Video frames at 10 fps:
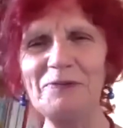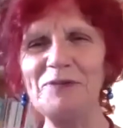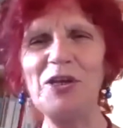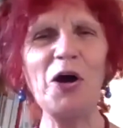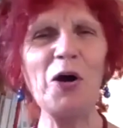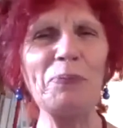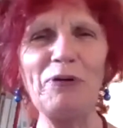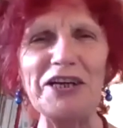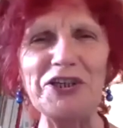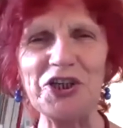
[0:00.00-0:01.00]
No
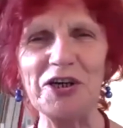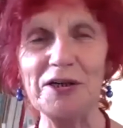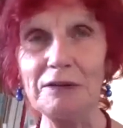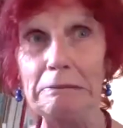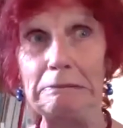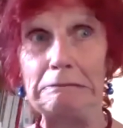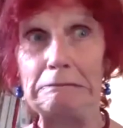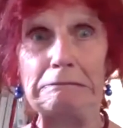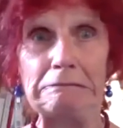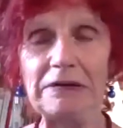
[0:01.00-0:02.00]
pressure.
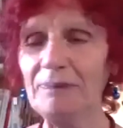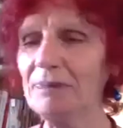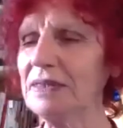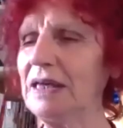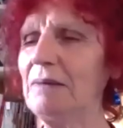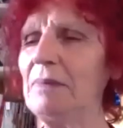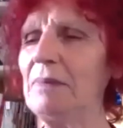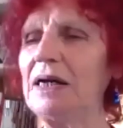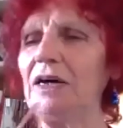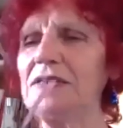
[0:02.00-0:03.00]
Get my
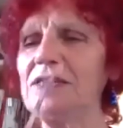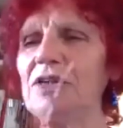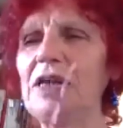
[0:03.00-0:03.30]
glasses on.